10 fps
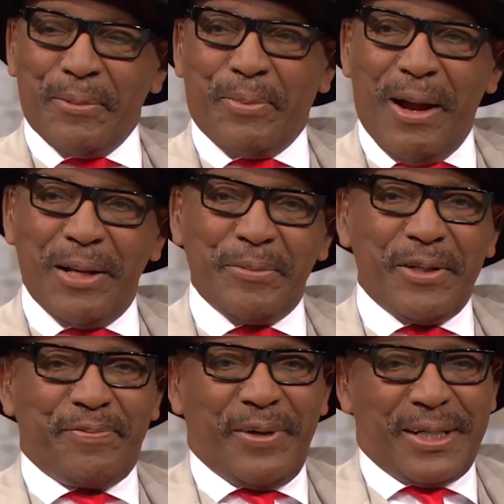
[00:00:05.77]

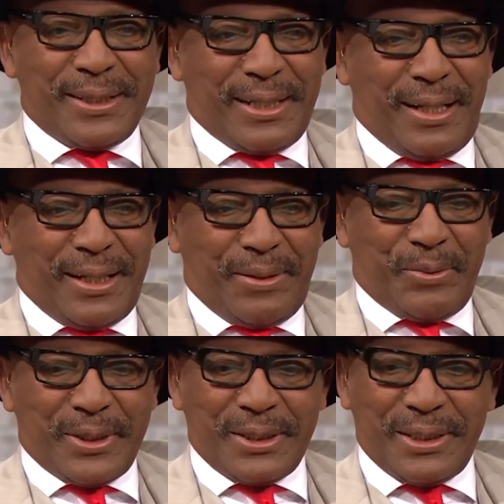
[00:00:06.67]
Parliament Funkadelic
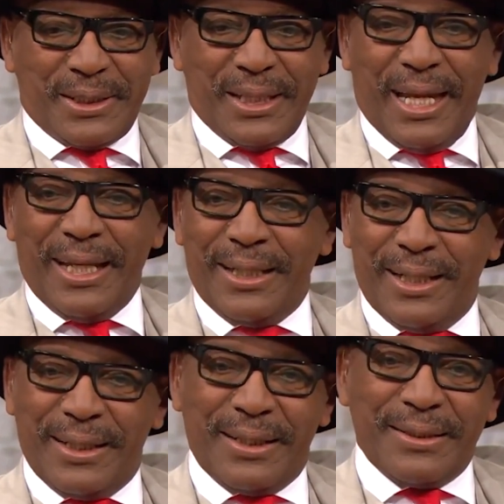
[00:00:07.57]
was and
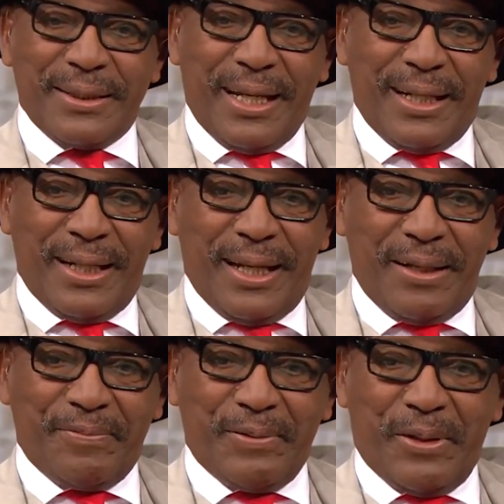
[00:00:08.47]
is a
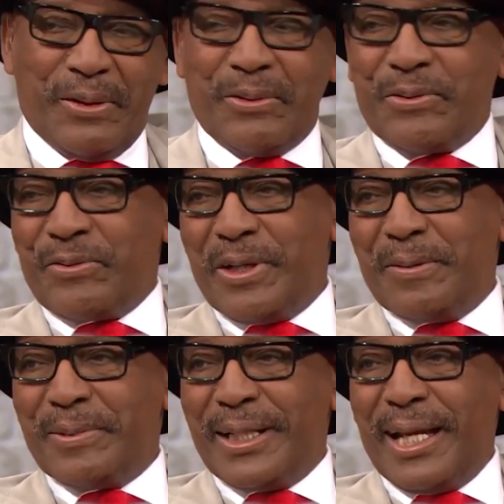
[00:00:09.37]
lifelong
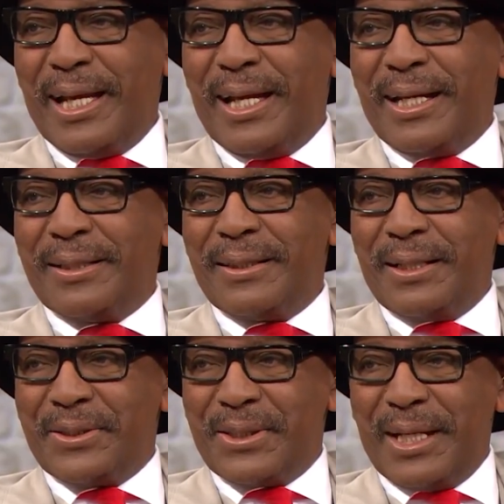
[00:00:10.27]
dream that I had
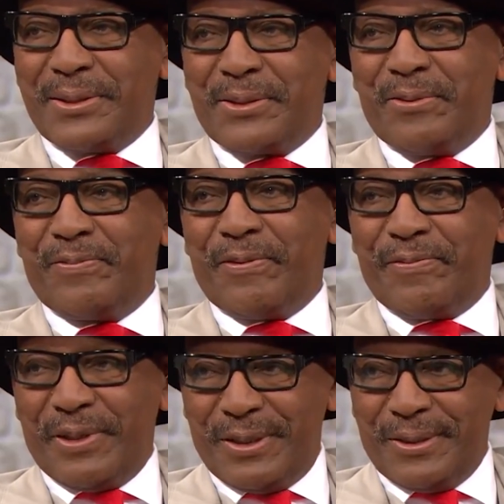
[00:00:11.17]
a chance to
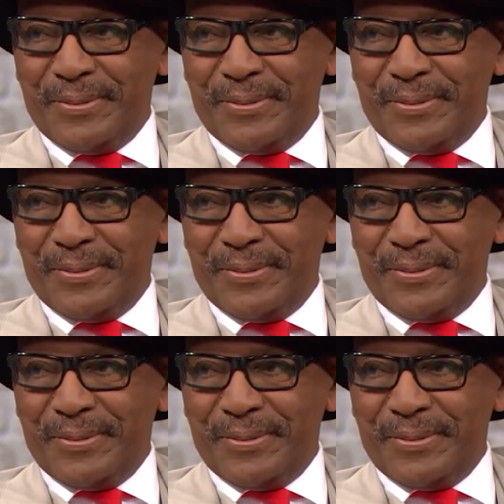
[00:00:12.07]
fulfill.